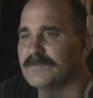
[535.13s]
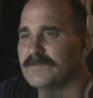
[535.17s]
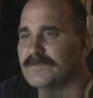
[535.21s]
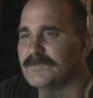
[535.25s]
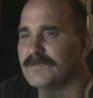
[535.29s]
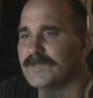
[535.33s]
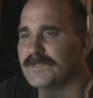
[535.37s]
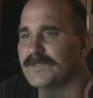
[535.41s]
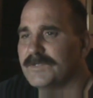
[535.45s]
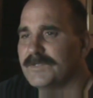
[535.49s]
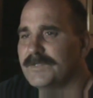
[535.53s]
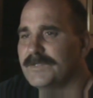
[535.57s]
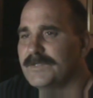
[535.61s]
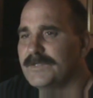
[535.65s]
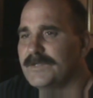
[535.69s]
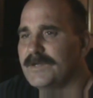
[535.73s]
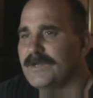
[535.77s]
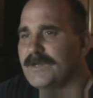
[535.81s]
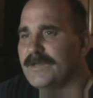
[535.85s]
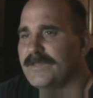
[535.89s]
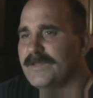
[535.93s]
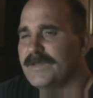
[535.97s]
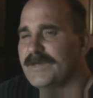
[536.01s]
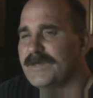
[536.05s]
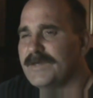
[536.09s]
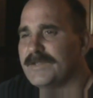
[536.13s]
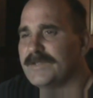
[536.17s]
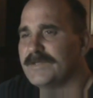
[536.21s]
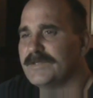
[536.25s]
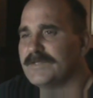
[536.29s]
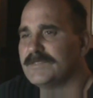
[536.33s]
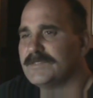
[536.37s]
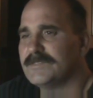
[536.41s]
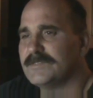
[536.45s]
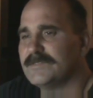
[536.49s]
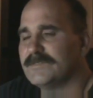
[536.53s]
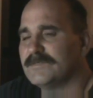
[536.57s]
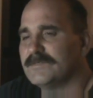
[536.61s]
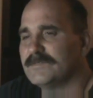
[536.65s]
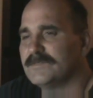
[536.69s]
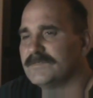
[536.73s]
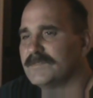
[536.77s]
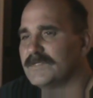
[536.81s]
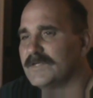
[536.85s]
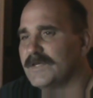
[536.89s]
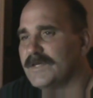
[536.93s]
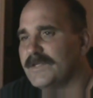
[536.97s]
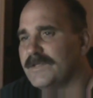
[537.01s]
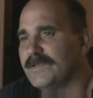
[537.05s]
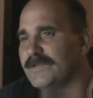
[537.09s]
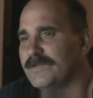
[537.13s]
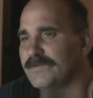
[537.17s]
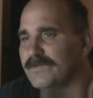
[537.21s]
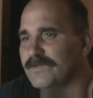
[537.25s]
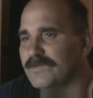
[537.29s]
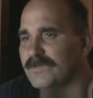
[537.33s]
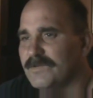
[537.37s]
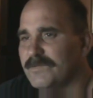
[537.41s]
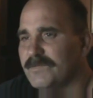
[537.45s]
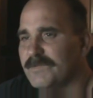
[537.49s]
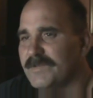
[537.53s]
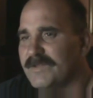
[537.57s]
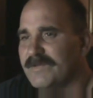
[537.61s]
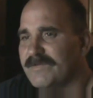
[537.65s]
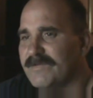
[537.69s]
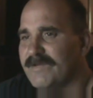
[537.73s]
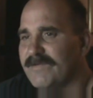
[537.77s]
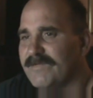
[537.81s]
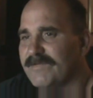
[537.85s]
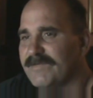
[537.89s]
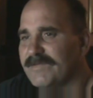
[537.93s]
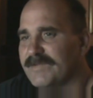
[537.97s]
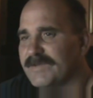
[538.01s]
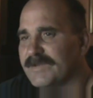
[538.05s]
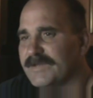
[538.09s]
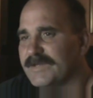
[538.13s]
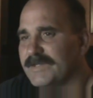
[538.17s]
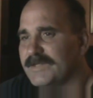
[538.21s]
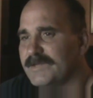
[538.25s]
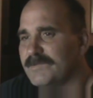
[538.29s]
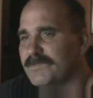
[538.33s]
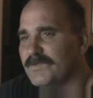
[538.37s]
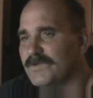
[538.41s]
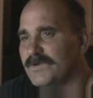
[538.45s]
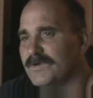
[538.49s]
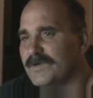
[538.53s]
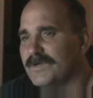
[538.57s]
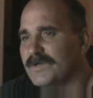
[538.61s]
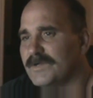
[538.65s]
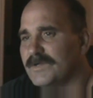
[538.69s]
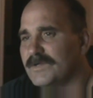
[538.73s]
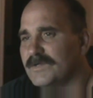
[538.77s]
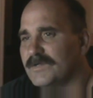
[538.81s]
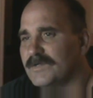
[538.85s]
but you know how that is. Got to do a little bit of everything anymore.